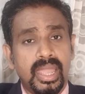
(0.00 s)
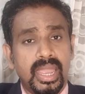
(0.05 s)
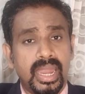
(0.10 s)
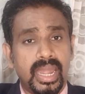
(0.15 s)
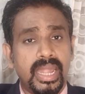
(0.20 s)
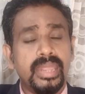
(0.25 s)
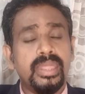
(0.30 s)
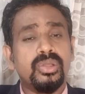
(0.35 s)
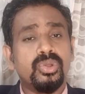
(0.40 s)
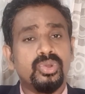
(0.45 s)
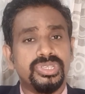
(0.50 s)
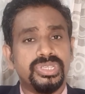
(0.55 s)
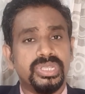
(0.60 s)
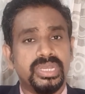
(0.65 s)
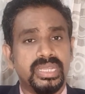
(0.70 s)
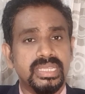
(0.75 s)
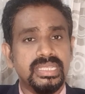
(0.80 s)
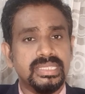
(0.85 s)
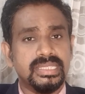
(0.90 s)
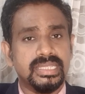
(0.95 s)
Another
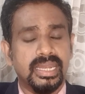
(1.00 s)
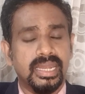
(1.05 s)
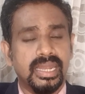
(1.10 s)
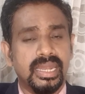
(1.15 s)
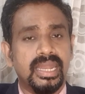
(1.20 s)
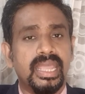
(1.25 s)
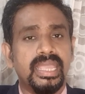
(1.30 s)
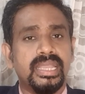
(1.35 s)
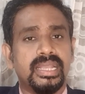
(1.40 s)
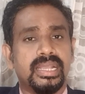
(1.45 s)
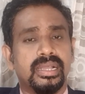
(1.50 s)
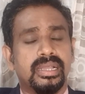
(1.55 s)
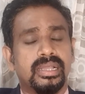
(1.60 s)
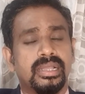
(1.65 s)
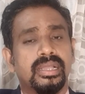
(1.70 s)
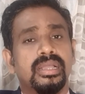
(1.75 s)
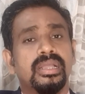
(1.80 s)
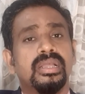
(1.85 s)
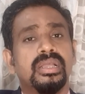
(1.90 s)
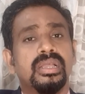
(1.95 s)
question is,
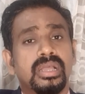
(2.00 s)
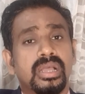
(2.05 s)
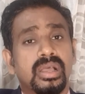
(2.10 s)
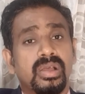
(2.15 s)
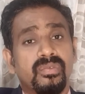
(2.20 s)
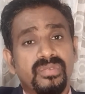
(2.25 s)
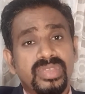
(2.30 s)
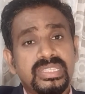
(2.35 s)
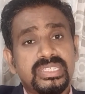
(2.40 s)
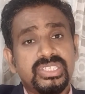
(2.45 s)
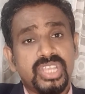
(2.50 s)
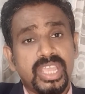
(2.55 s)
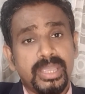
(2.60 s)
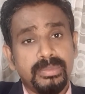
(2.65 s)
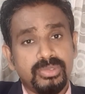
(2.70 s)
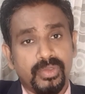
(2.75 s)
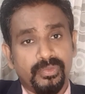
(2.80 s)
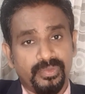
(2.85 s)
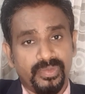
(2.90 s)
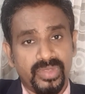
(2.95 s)
which
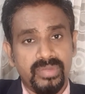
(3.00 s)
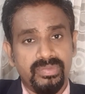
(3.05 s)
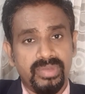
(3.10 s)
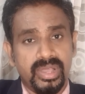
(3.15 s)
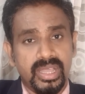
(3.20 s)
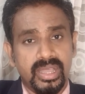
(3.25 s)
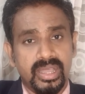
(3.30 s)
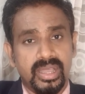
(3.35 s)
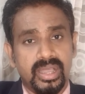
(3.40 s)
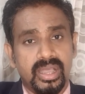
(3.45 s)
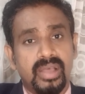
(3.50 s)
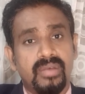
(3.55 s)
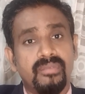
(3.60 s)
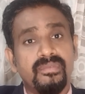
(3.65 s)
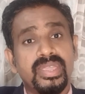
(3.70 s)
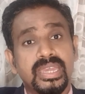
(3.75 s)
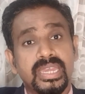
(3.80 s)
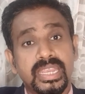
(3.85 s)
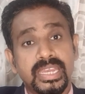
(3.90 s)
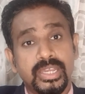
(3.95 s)
types of fever
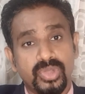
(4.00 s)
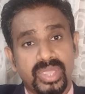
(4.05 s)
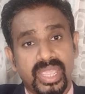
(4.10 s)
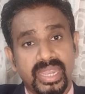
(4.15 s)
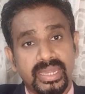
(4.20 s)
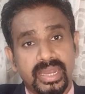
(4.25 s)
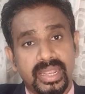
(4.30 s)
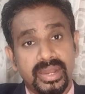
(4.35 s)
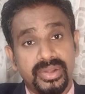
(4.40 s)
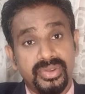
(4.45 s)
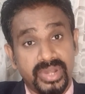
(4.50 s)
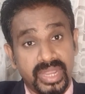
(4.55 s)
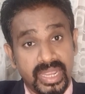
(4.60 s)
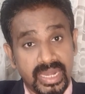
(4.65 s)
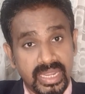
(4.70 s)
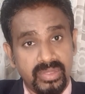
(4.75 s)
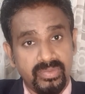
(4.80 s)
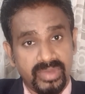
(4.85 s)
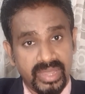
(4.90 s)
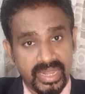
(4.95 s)
we need to get
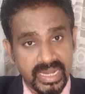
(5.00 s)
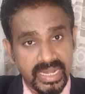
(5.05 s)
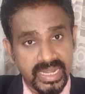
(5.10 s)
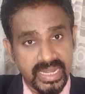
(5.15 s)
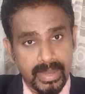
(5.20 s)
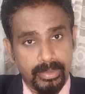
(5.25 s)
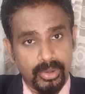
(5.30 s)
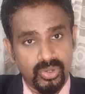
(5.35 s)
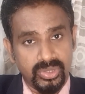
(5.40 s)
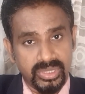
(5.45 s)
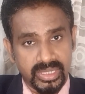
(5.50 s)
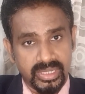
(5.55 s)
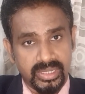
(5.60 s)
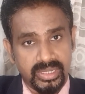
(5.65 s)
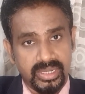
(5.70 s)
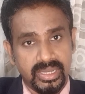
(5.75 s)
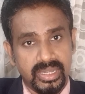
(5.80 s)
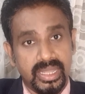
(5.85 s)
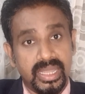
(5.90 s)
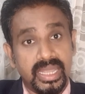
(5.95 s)
really worried about,
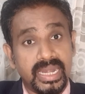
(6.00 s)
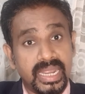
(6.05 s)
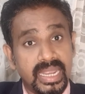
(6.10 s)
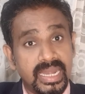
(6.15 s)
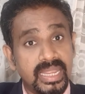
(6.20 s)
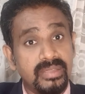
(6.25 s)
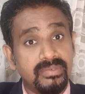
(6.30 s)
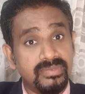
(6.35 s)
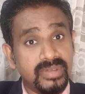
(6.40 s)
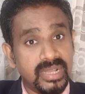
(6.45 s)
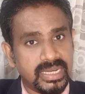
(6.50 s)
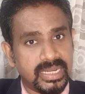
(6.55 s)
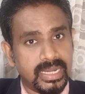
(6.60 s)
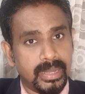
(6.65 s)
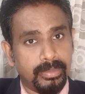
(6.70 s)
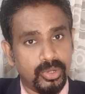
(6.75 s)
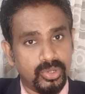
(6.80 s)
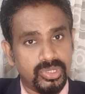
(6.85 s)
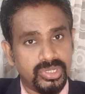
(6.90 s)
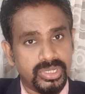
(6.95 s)
really worked
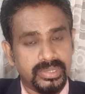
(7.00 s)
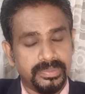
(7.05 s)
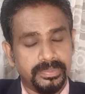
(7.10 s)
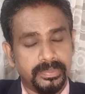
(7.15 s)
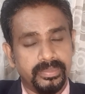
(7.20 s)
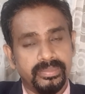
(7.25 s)
about?